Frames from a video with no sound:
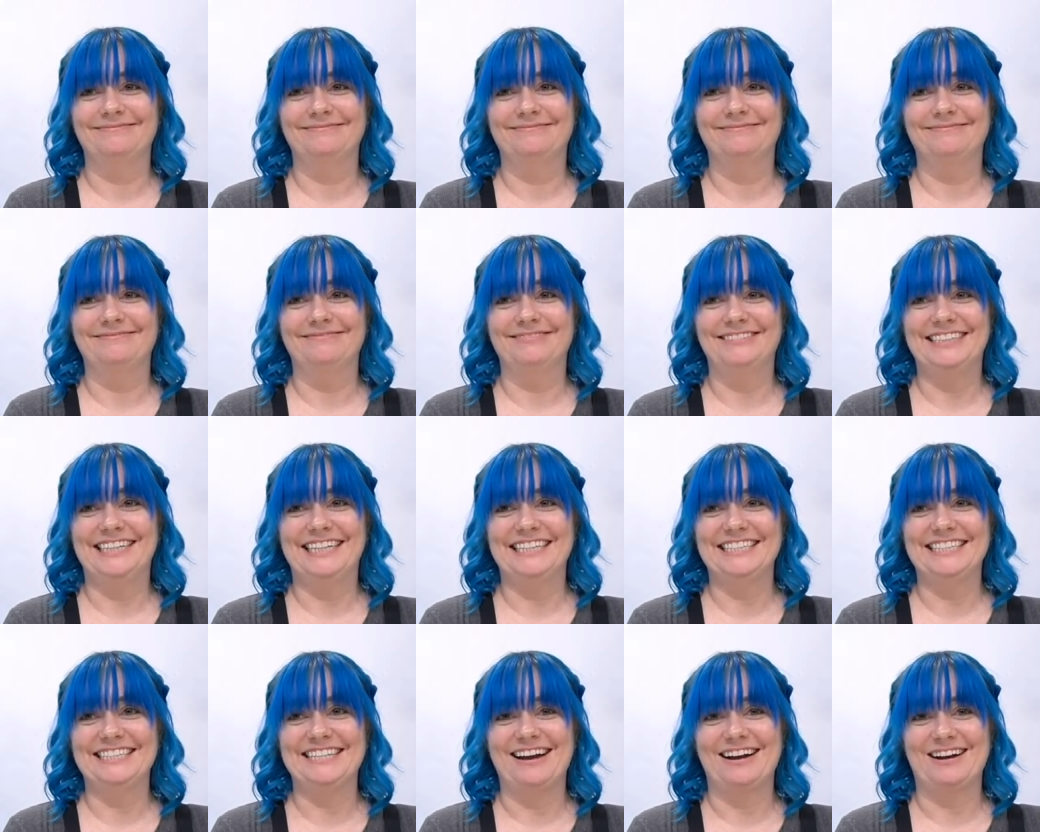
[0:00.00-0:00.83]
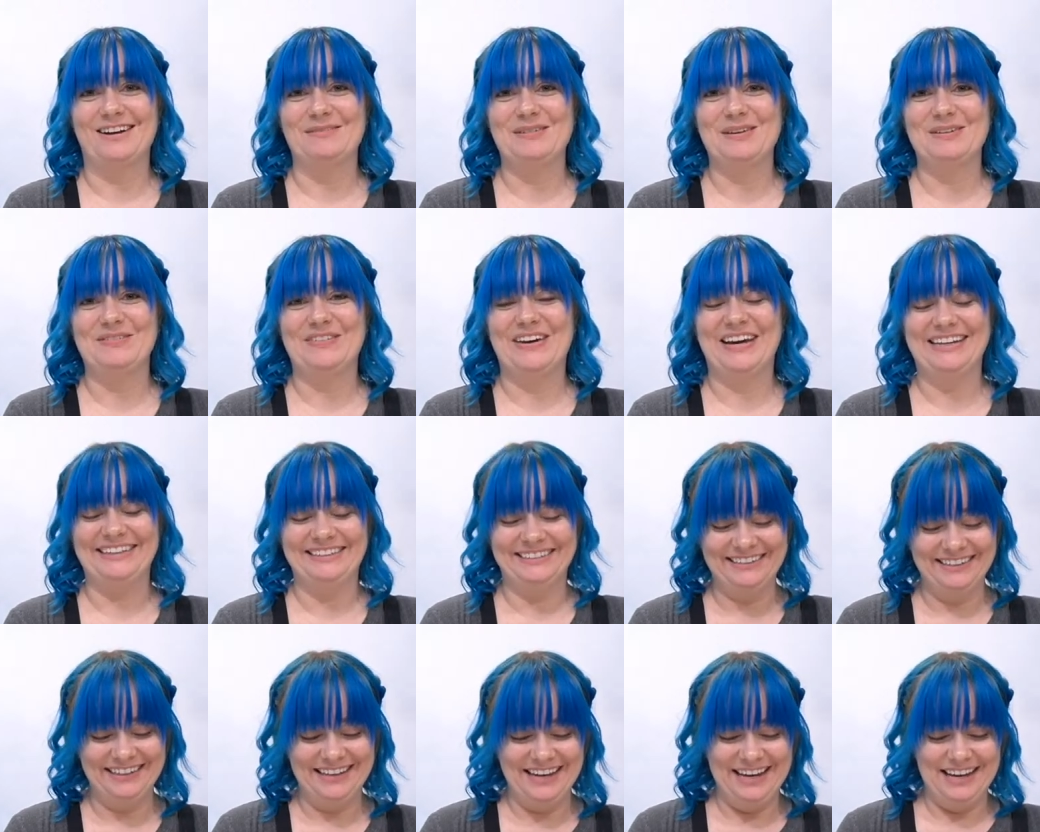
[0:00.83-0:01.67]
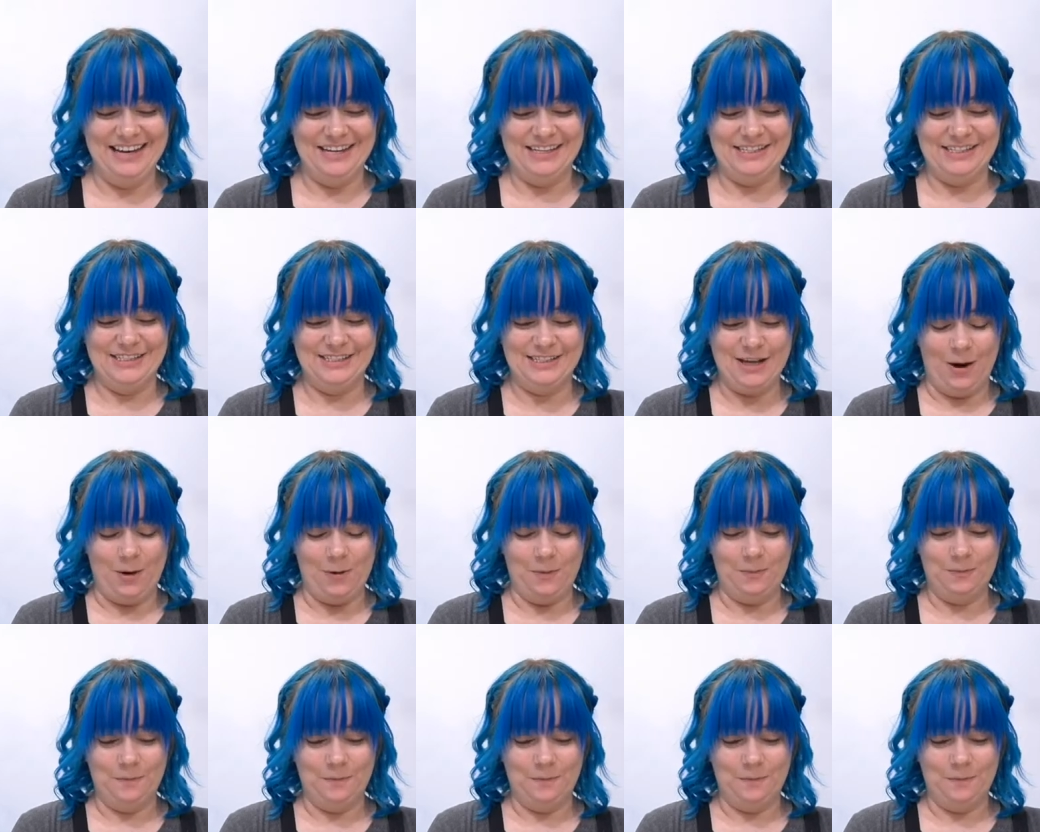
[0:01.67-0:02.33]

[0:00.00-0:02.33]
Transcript: That's not gonna be fun. So,